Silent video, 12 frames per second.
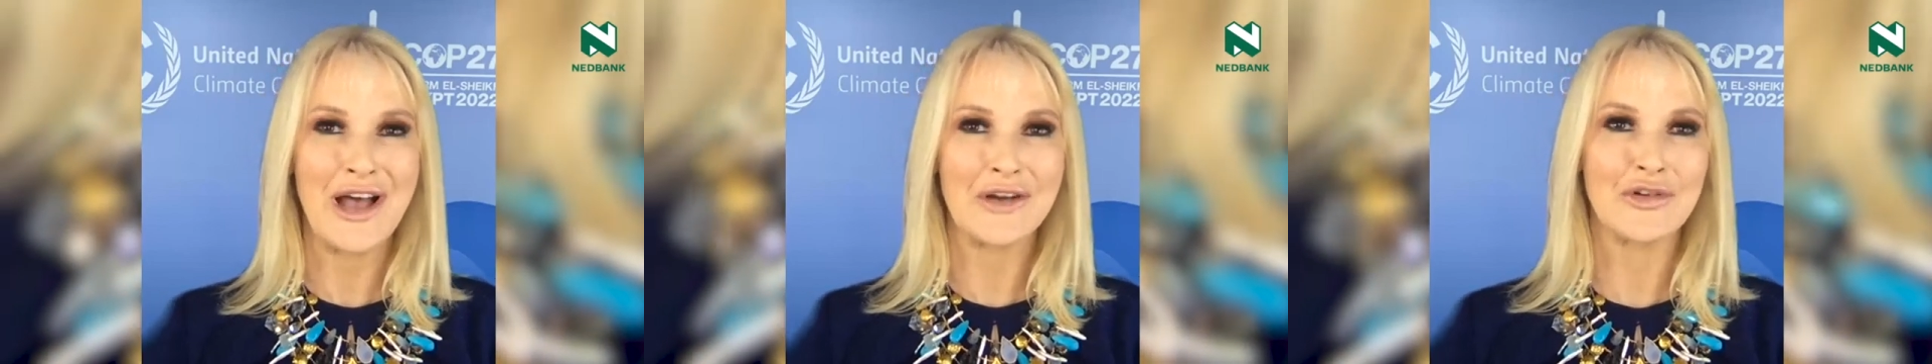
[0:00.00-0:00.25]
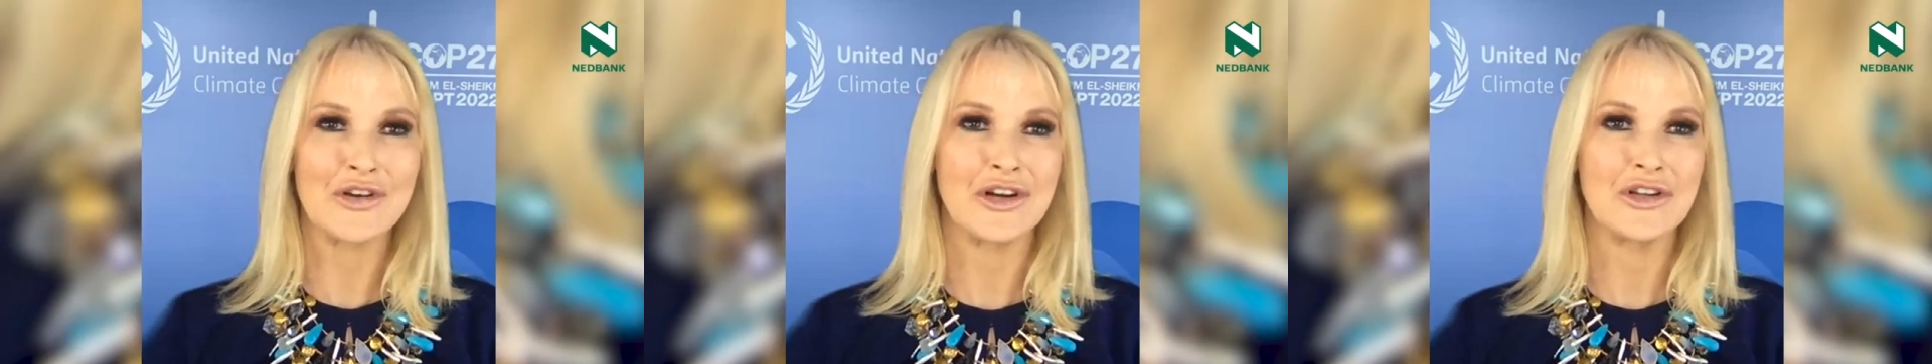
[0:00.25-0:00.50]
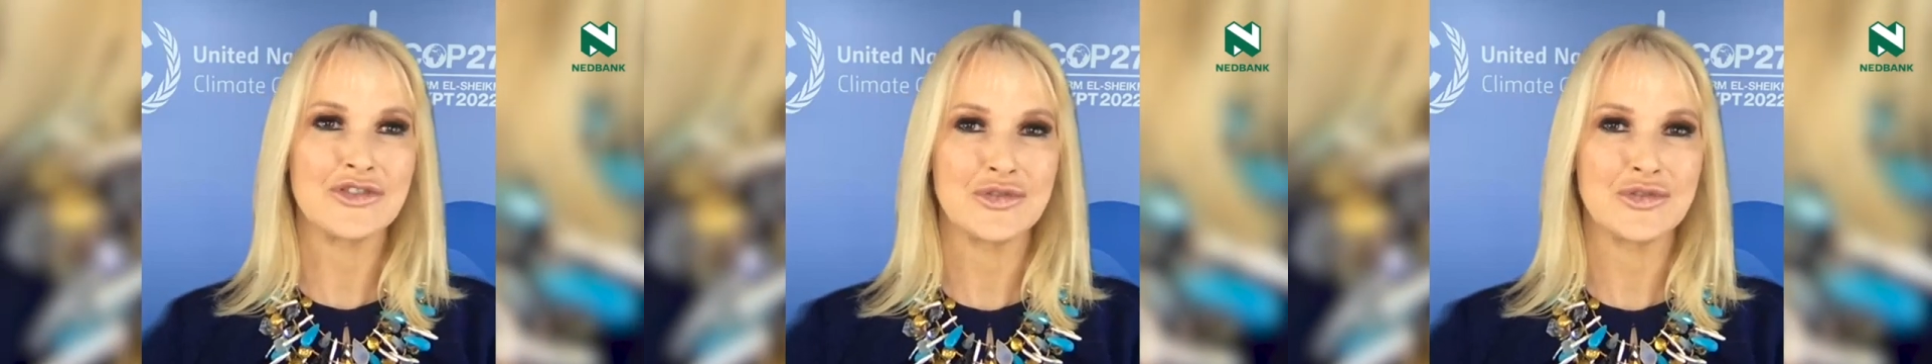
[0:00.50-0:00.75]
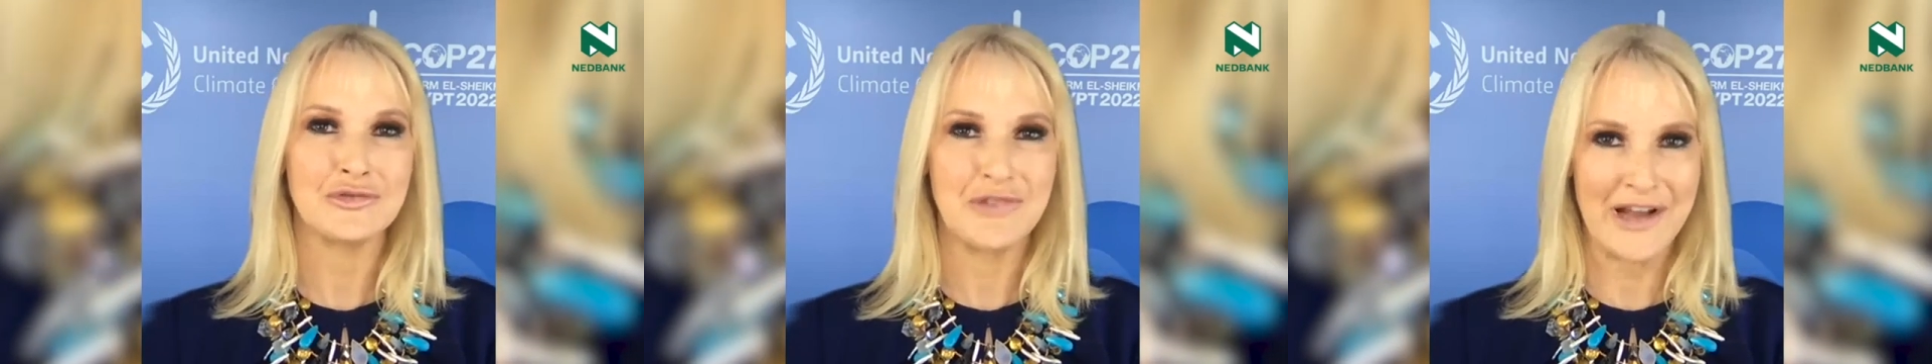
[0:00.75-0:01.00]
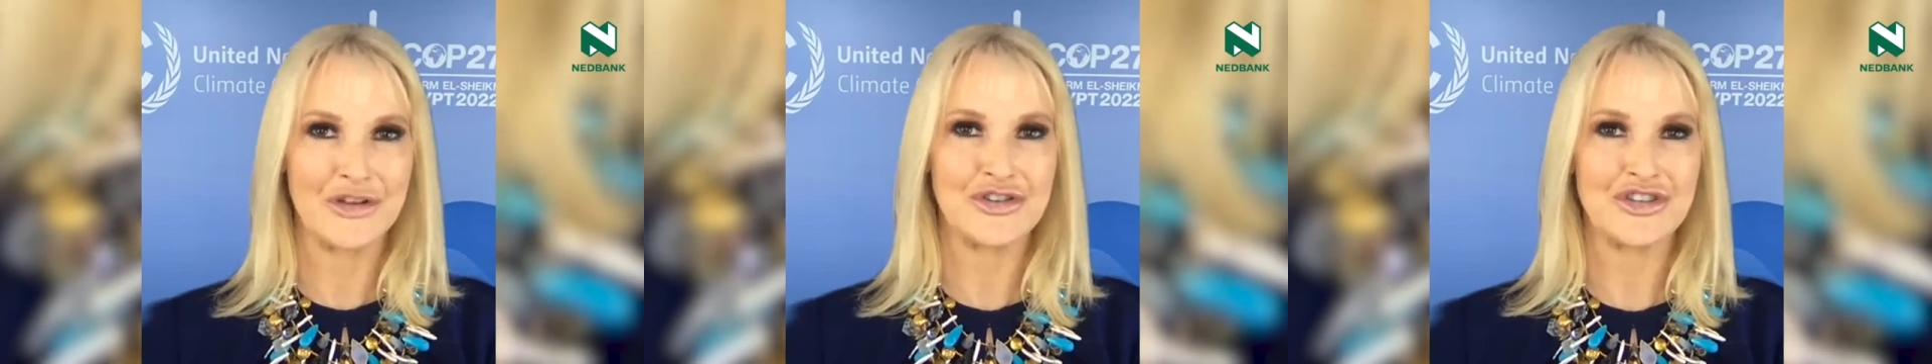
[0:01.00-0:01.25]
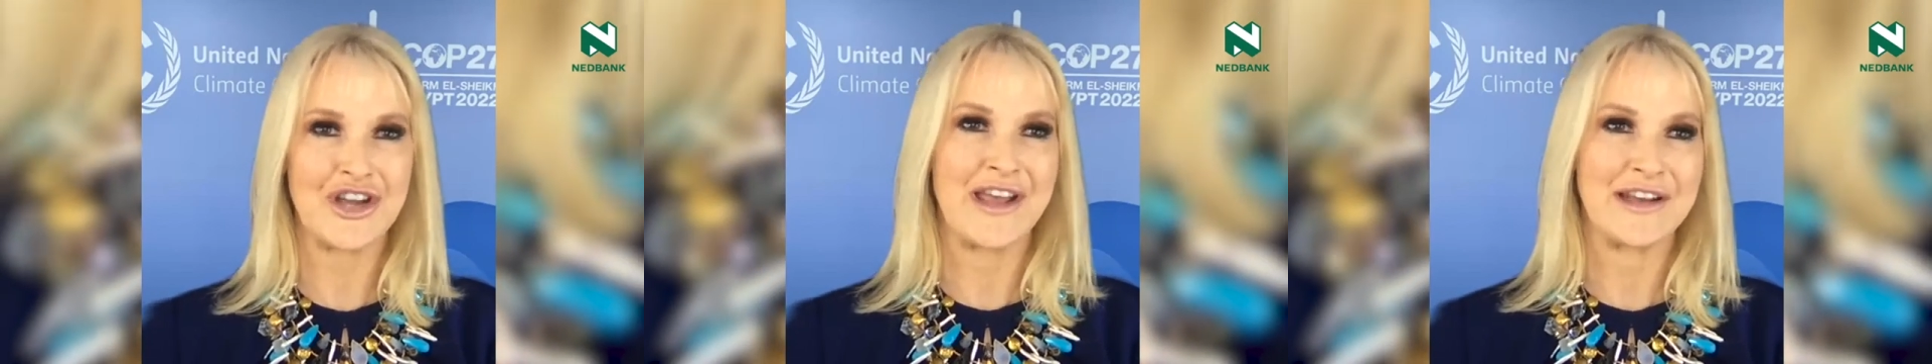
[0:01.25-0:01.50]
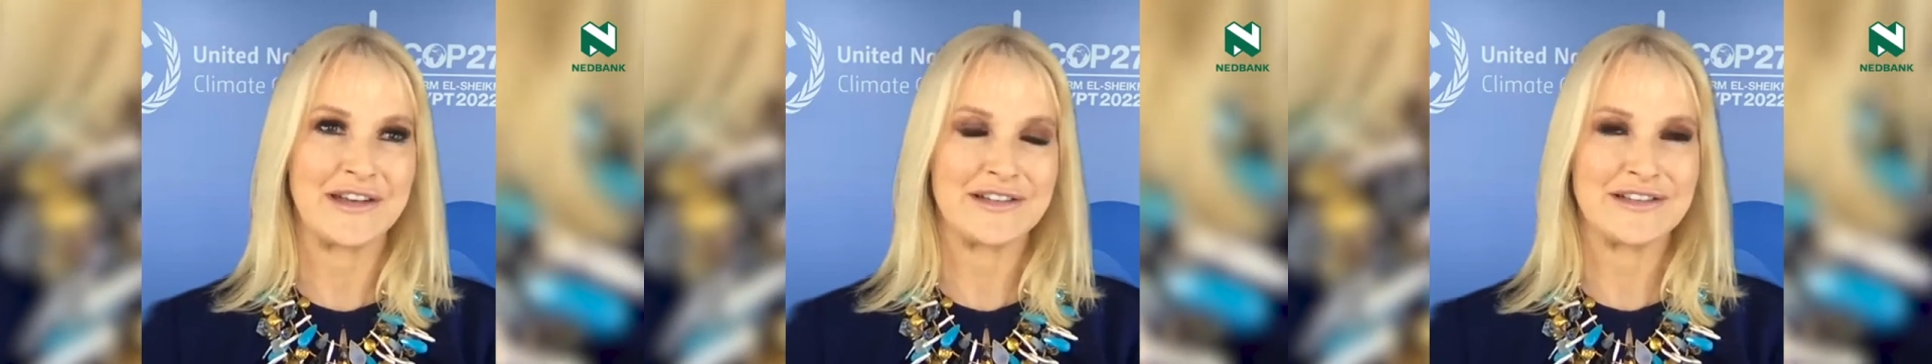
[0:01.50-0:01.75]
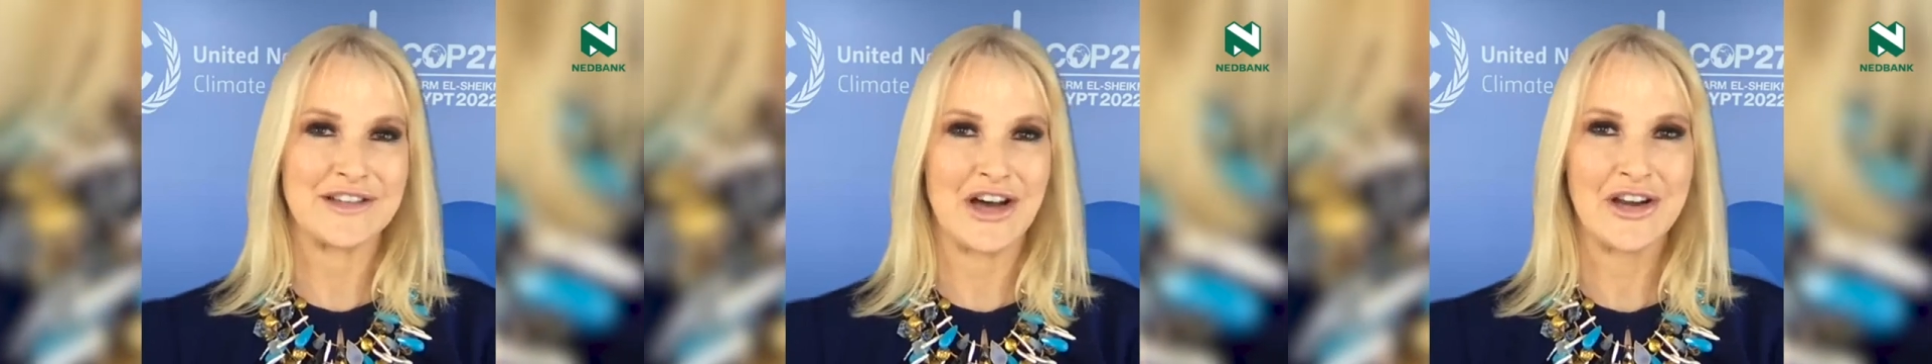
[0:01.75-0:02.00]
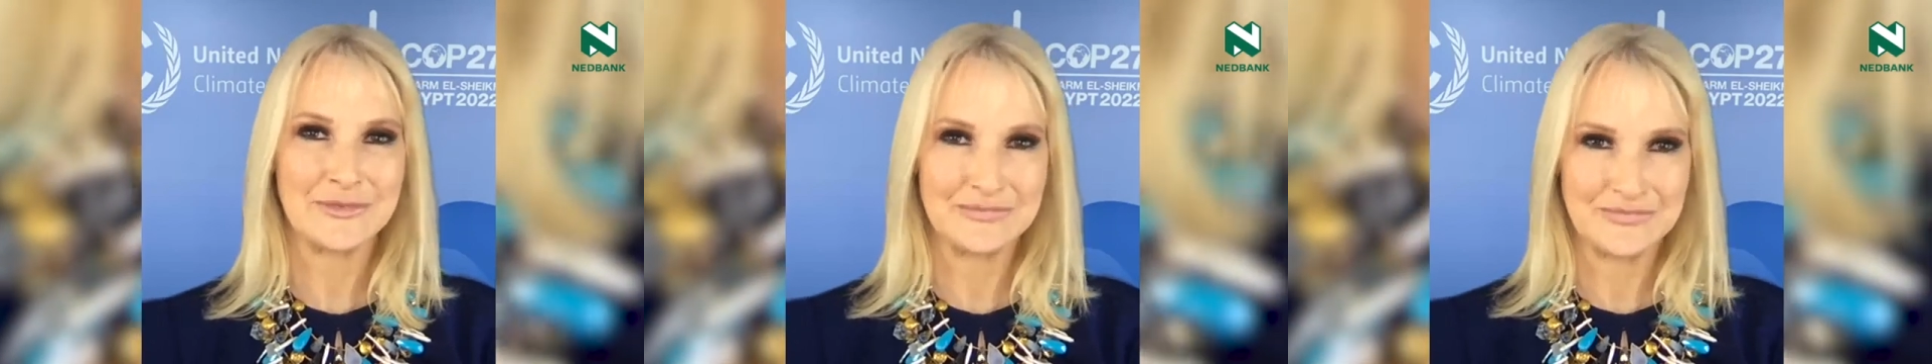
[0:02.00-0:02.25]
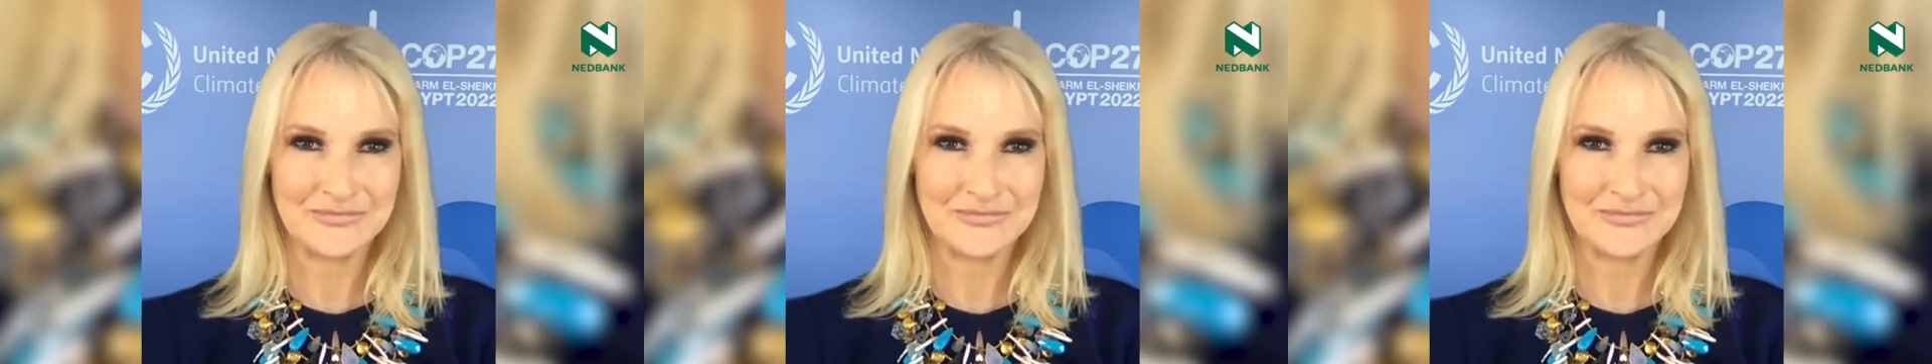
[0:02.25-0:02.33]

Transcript: agricultural value chain, Zhann?